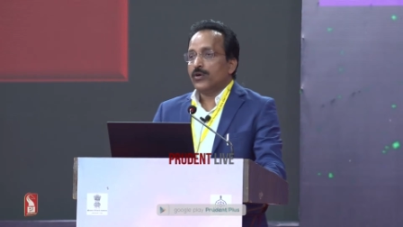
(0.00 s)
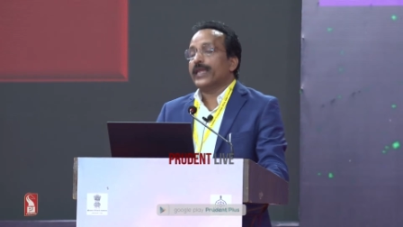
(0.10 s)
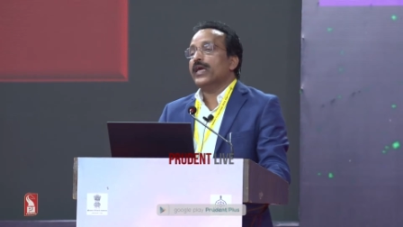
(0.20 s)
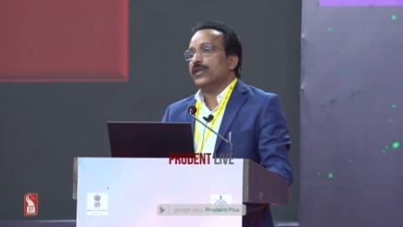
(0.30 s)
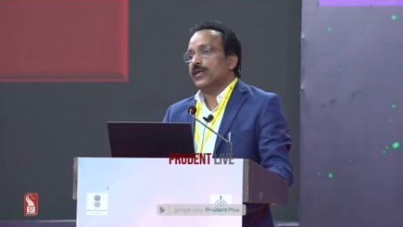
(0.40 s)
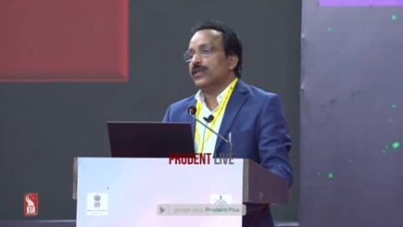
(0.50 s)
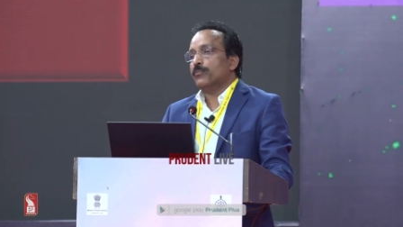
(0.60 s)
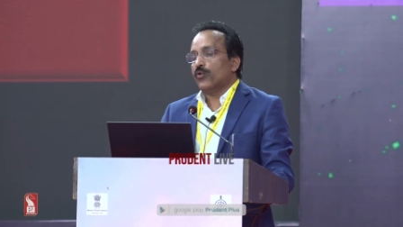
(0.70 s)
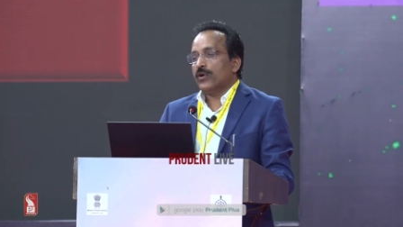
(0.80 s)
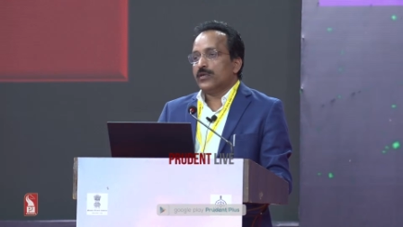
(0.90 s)
creating the
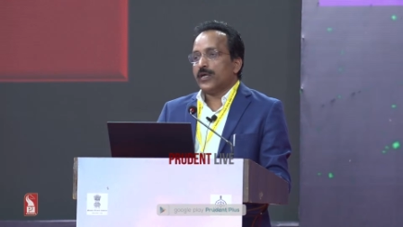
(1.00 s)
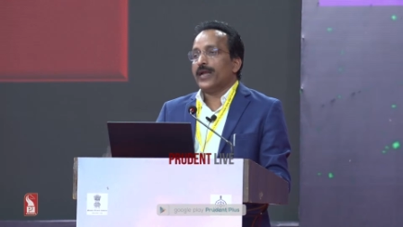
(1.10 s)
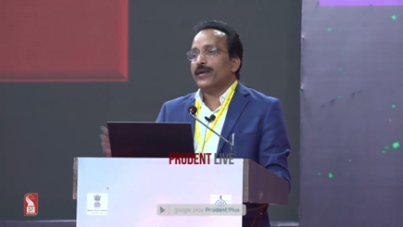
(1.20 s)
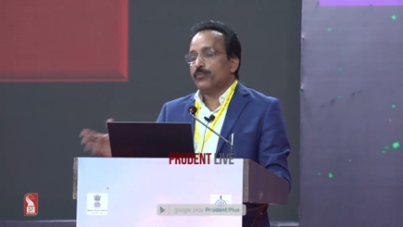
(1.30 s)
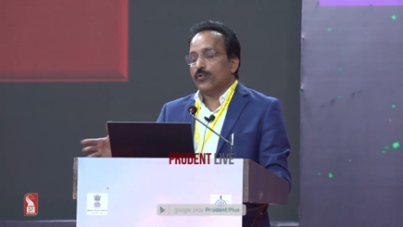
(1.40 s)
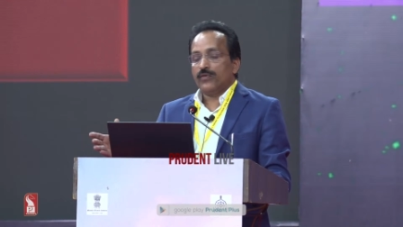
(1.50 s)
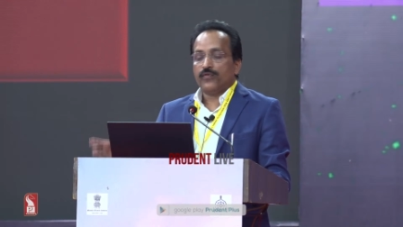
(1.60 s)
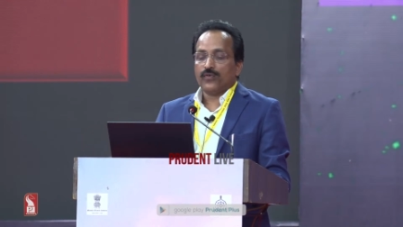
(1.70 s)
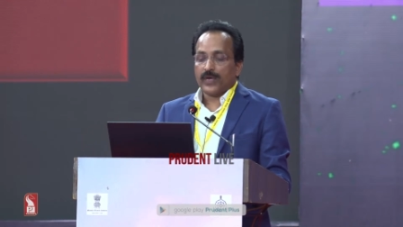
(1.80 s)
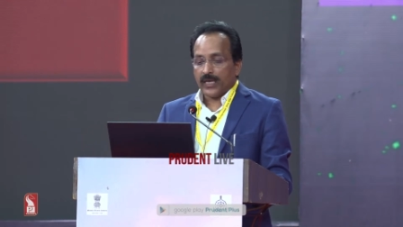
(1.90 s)
talent pool
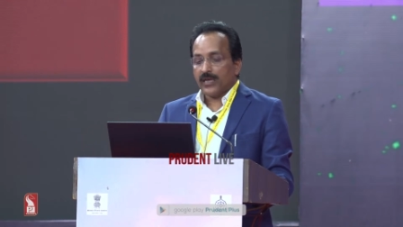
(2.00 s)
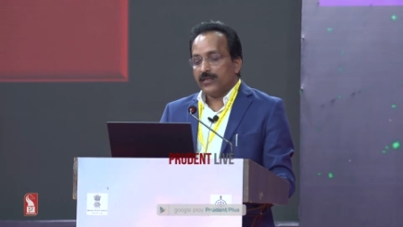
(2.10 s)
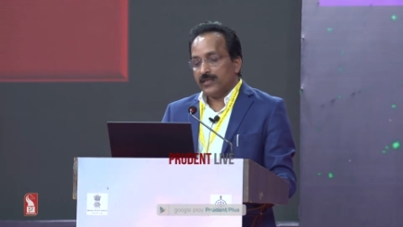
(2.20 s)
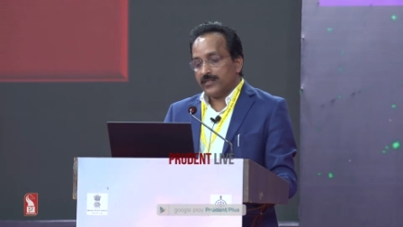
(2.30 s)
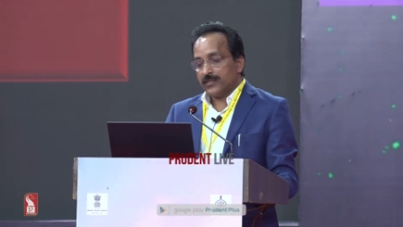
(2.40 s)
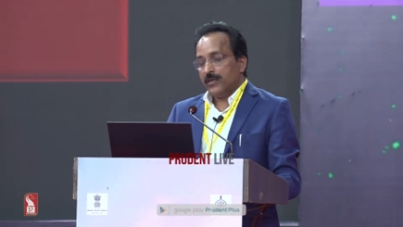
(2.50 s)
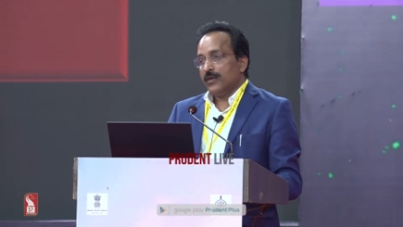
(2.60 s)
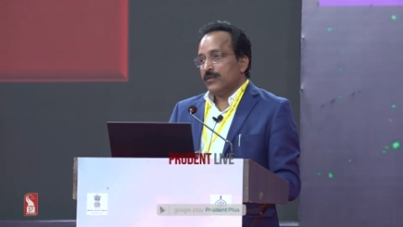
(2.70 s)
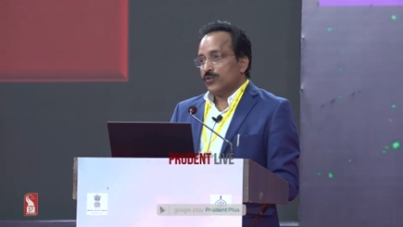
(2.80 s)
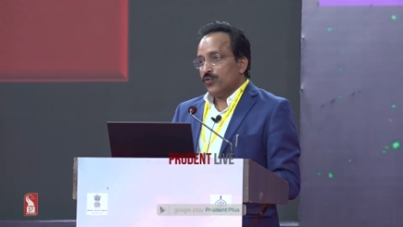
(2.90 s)
for working in this
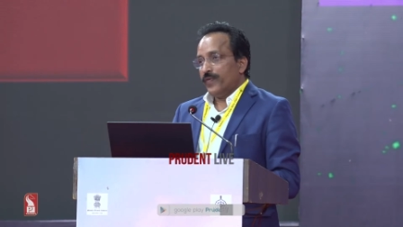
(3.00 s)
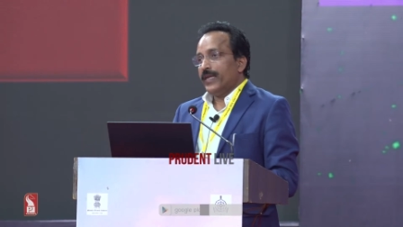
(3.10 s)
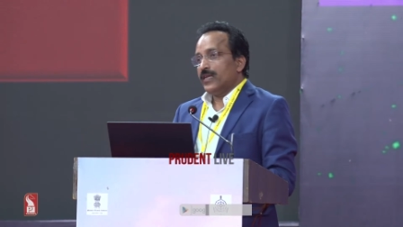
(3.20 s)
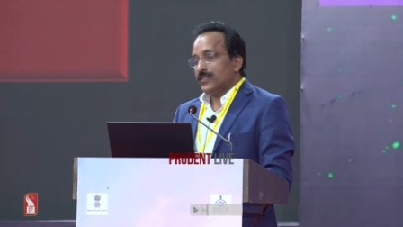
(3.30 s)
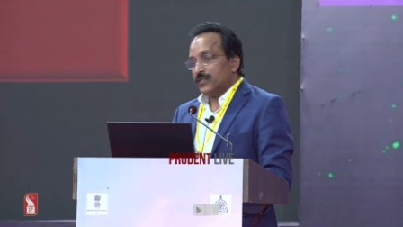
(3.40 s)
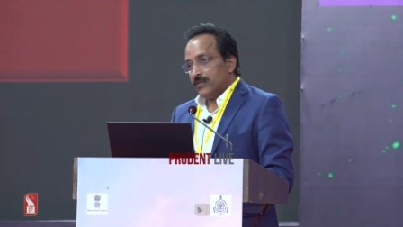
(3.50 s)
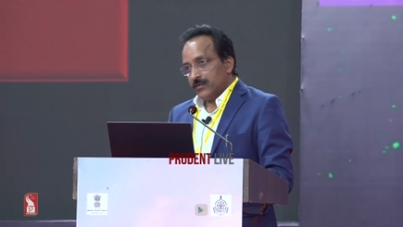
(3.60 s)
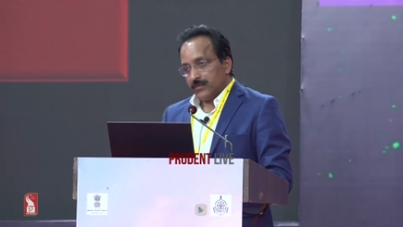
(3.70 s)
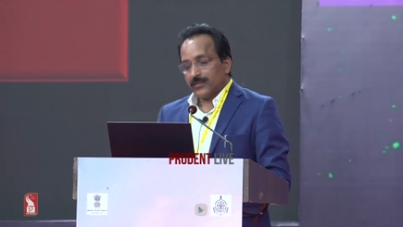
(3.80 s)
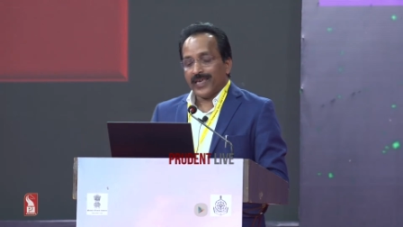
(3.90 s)
through various
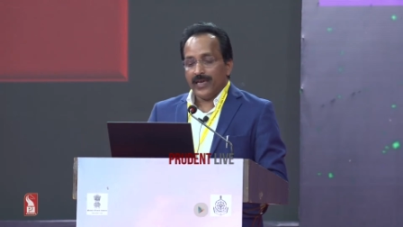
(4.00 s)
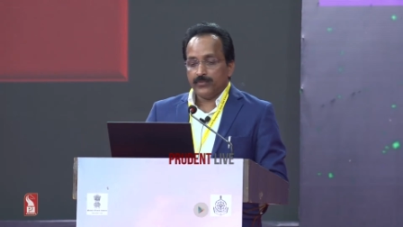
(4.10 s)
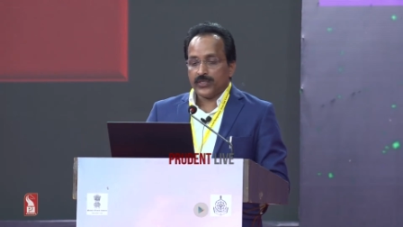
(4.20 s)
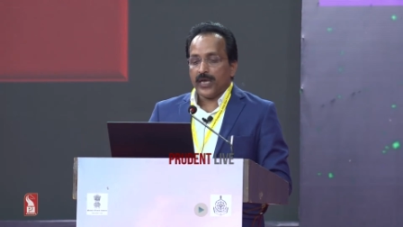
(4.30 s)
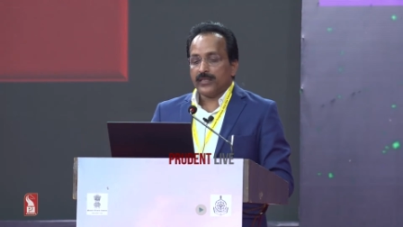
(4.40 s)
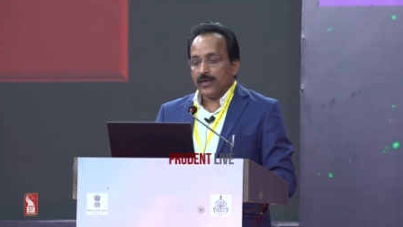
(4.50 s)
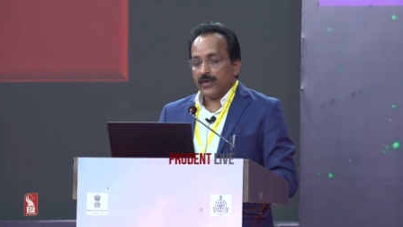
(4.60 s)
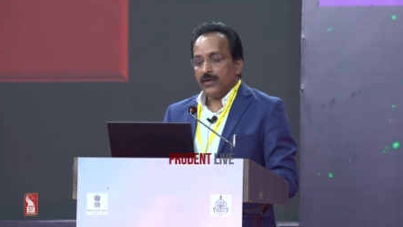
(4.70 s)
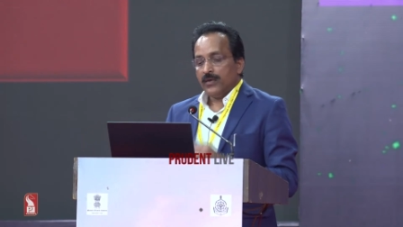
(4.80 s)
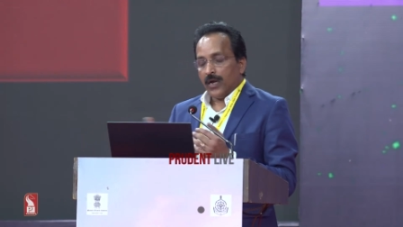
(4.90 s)
schemes like
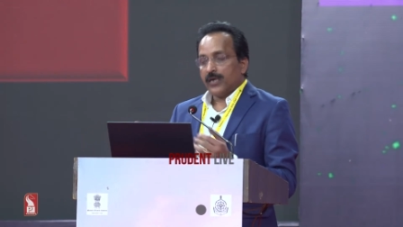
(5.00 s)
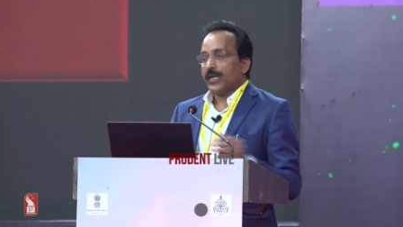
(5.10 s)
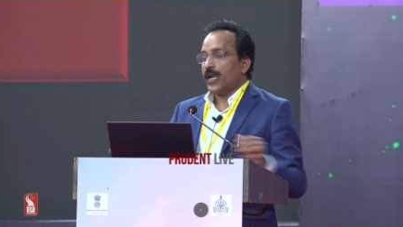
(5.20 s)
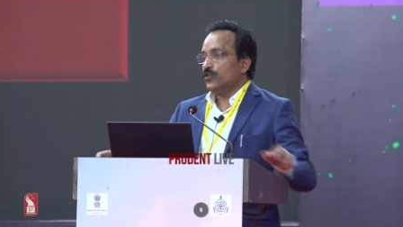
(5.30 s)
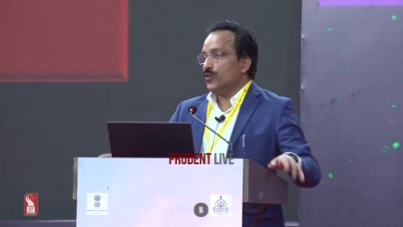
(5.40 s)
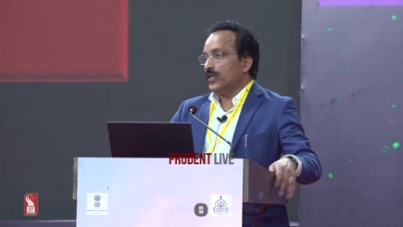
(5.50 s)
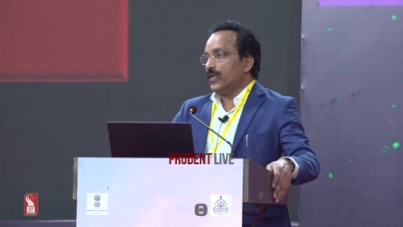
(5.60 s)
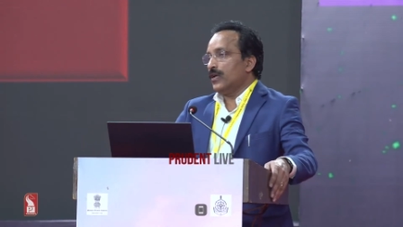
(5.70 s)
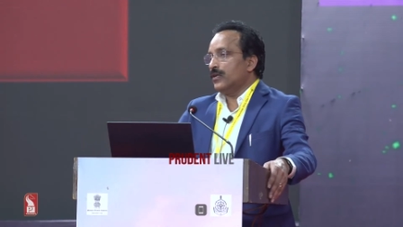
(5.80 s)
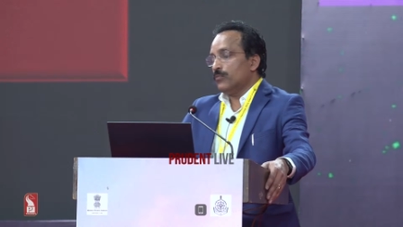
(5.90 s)
the
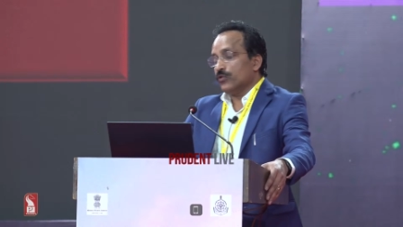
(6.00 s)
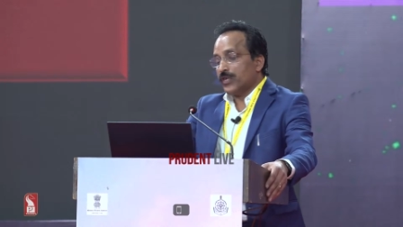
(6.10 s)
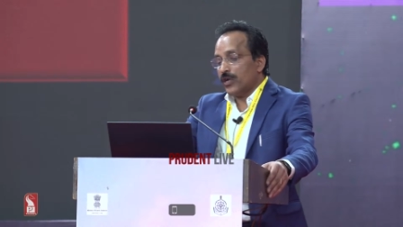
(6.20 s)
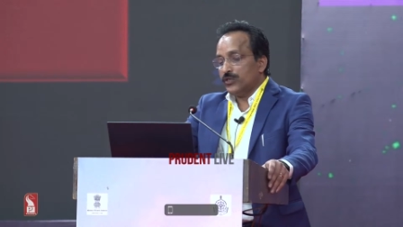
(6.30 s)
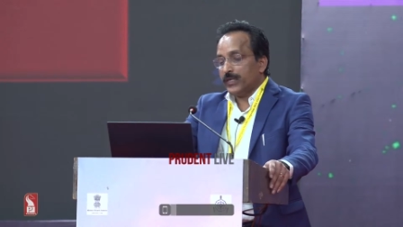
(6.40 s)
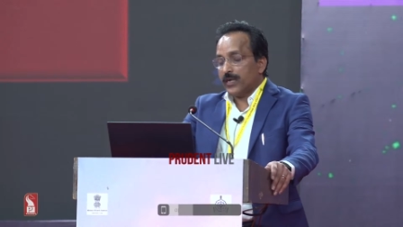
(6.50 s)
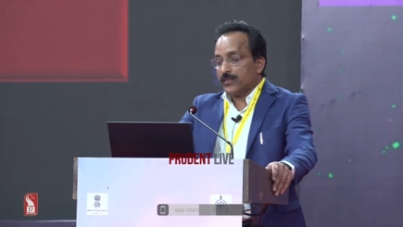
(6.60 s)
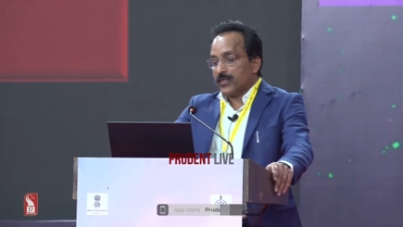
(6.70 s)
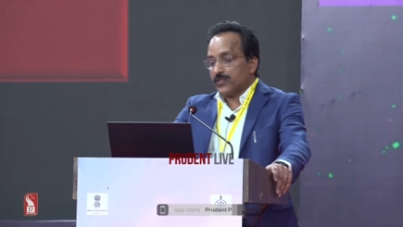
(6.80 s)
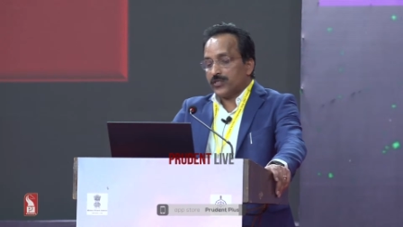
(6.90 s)
undergraduate and postgraduate and
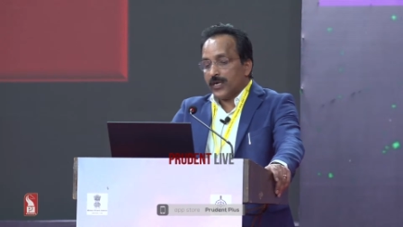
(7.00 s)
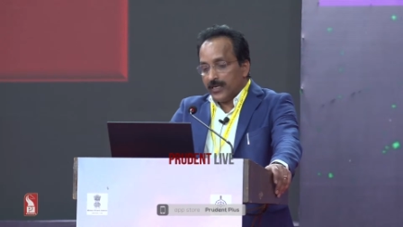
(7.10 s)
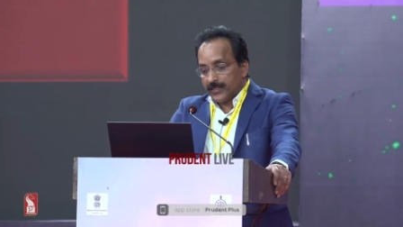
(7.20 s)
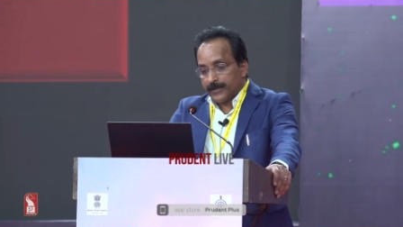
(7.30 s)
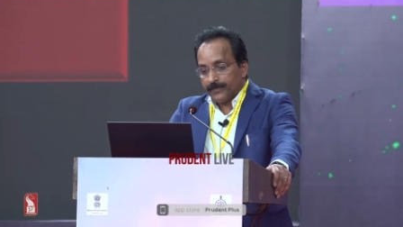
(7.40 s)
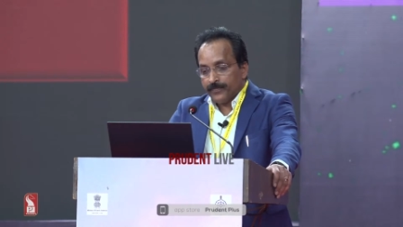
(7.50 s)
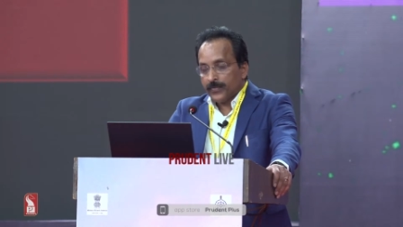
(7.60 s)
research studies.